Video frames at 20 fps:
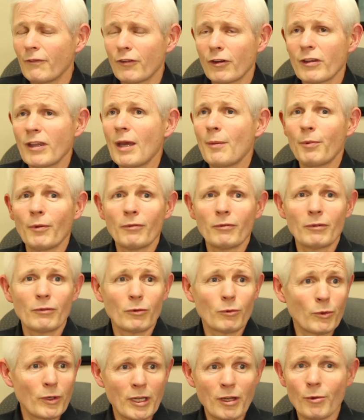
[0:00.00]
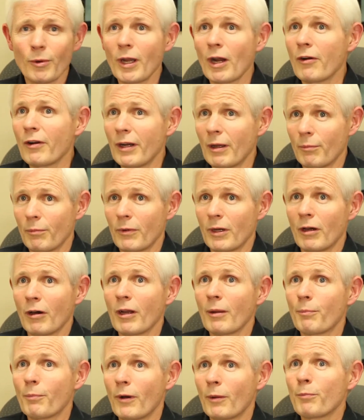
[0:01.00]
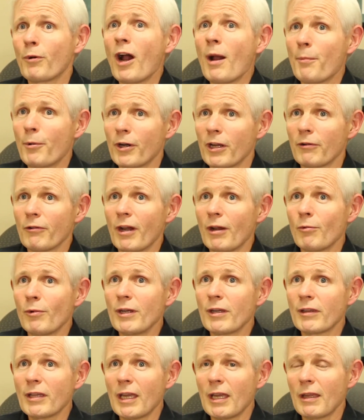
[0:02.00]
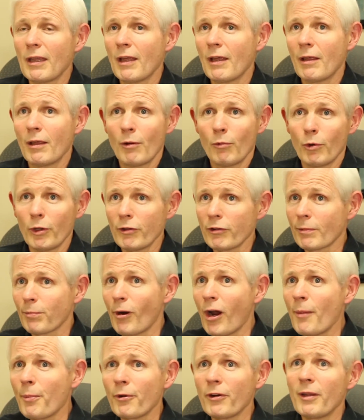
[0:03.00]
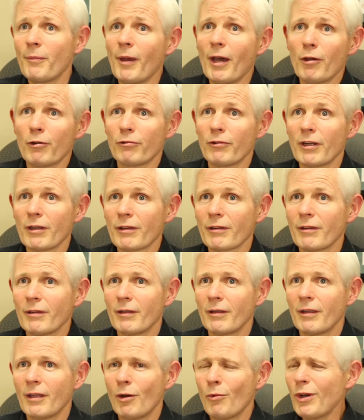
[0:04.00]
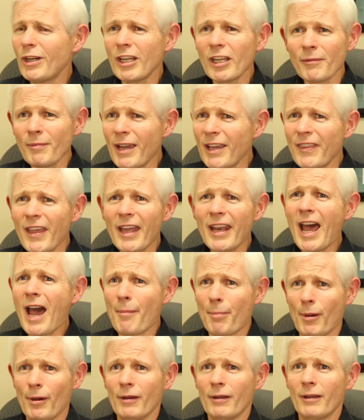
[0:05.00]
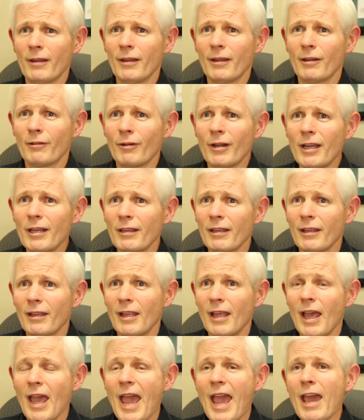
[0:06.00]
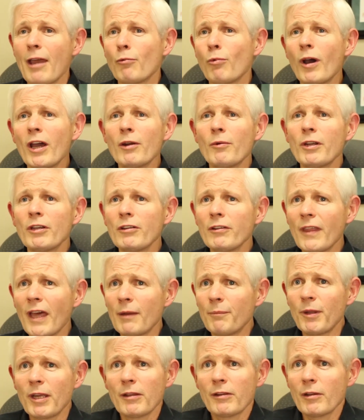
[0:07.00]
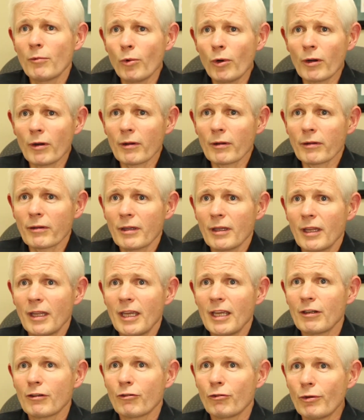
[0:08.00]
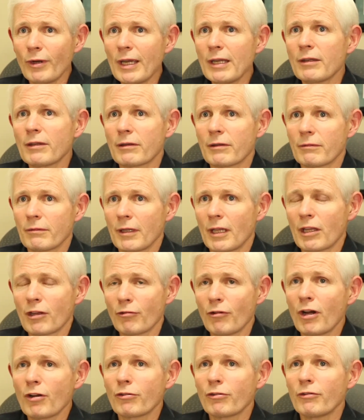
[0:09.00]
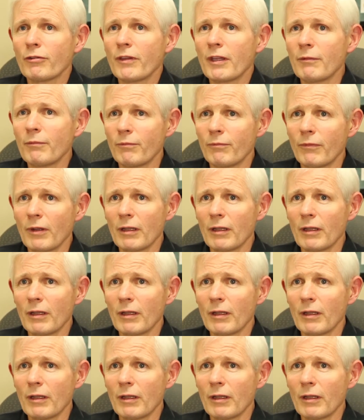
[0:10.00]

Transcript: for example, here we are on a property, right? We say, well, there's property boundaries. We just made that up, right? And why do we do that? Because it works. It creates a structure that